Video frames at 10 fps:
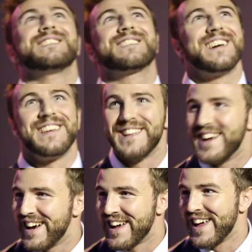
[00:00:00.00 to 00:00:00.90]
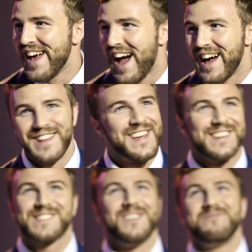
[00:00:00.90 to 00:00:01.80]
skin?
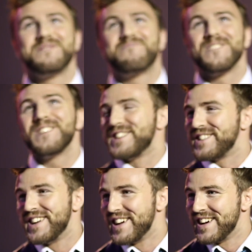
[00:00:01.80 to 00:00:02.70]
It's going to be brilliant.